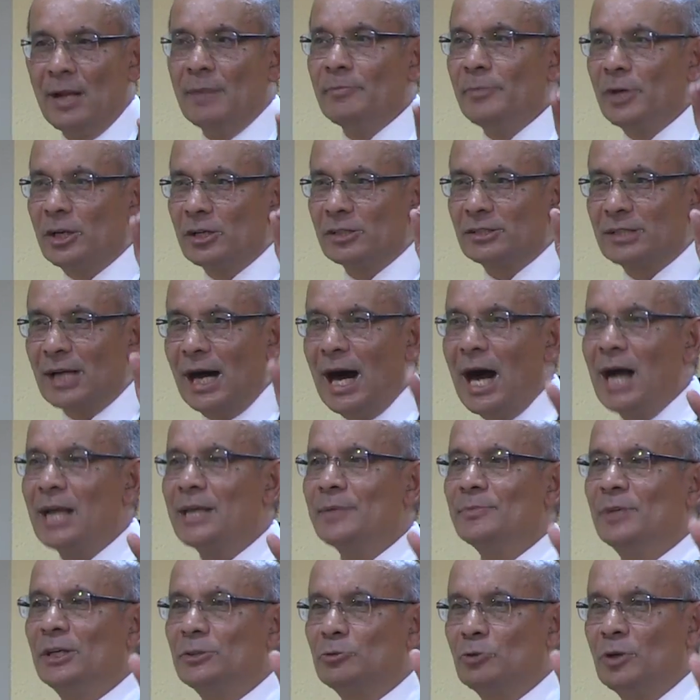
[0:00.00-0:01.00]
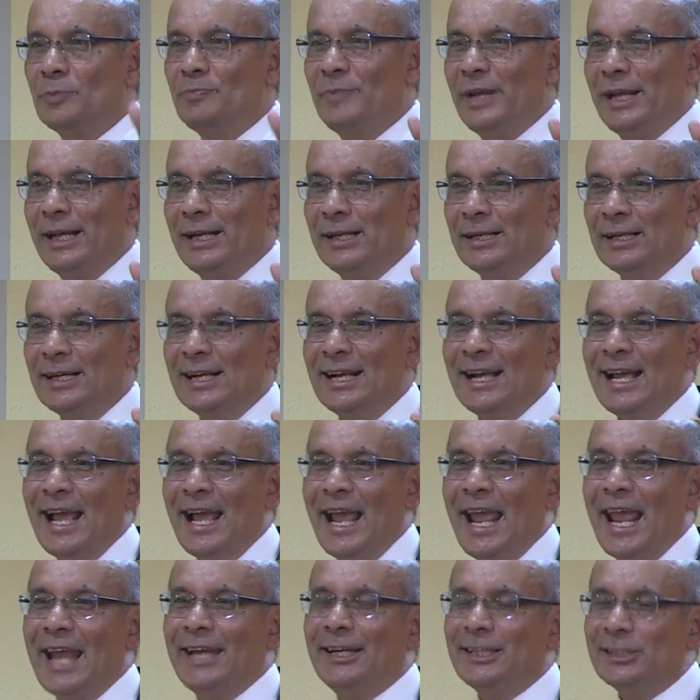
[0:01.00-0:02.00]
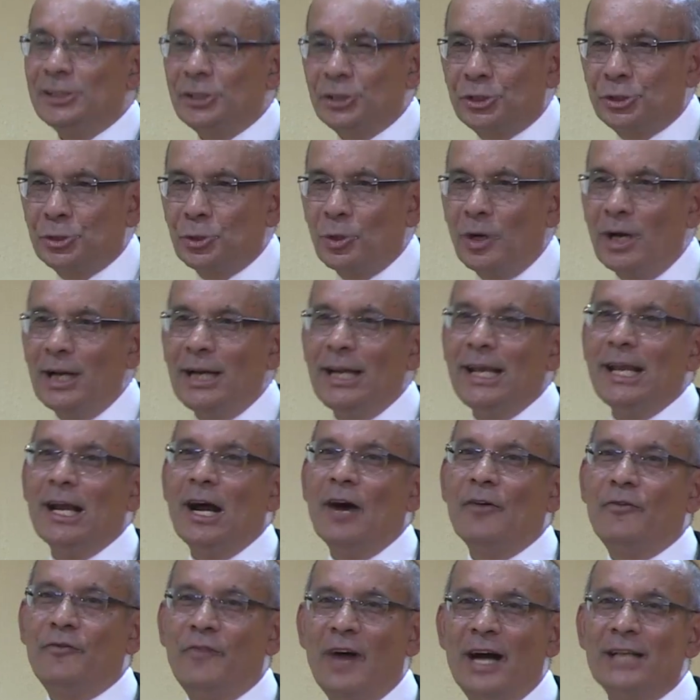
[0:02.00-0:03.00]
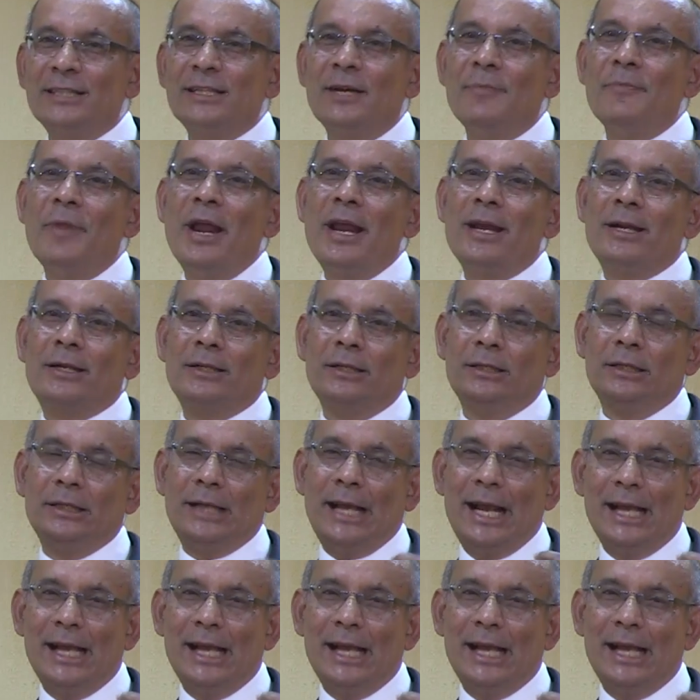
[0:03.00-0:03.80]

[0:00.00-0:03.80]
Because the argument would be, it is surely a fundamental